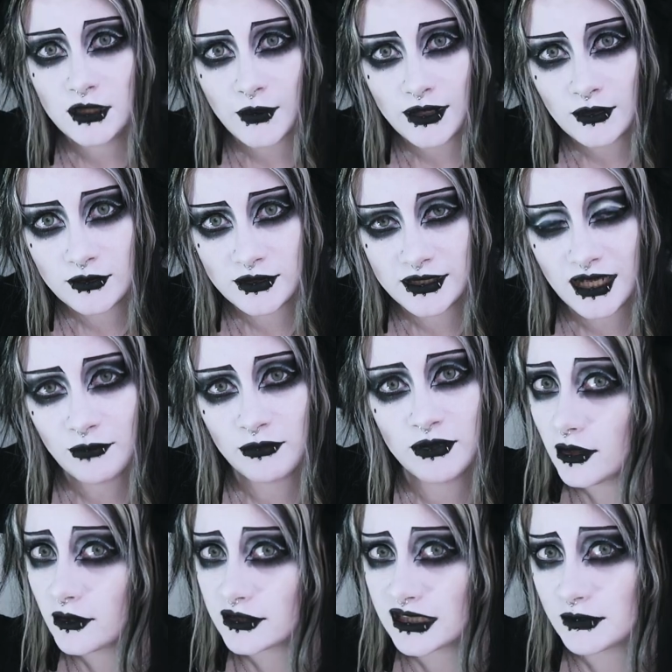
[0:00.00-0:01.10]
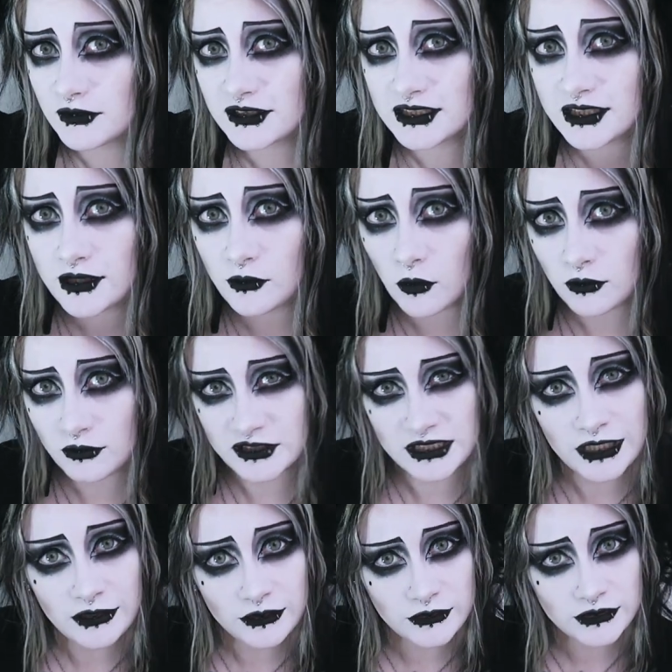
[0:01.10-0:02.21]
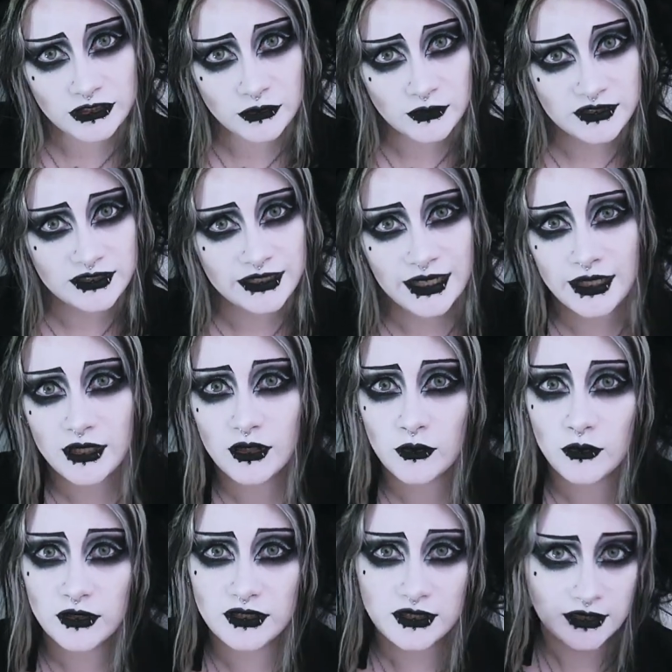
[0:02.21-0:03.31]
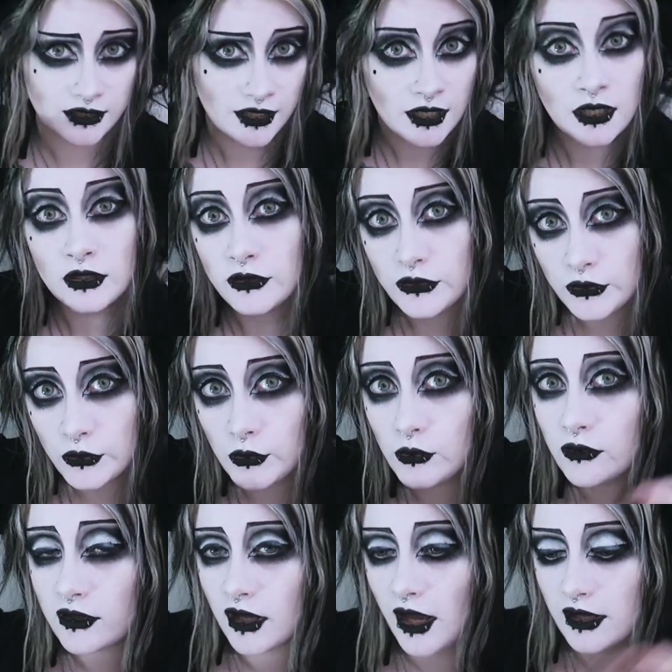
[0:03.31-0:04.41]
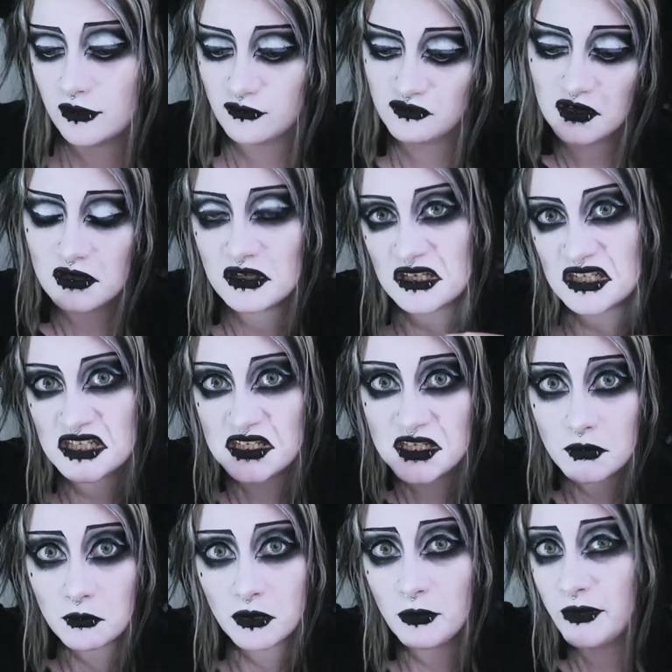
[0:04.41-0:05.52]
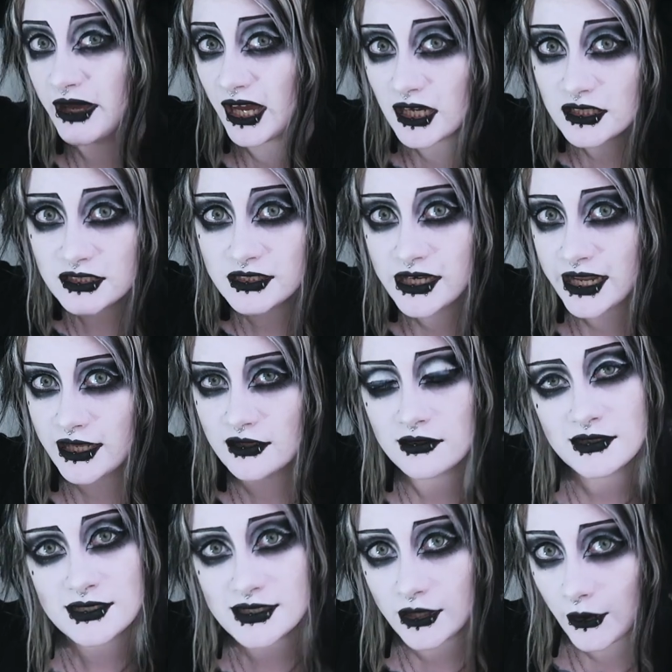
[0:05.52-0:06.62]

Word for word: So I looked it up. I looked up to see what materials you would need in order to do the kind of dip powder nails at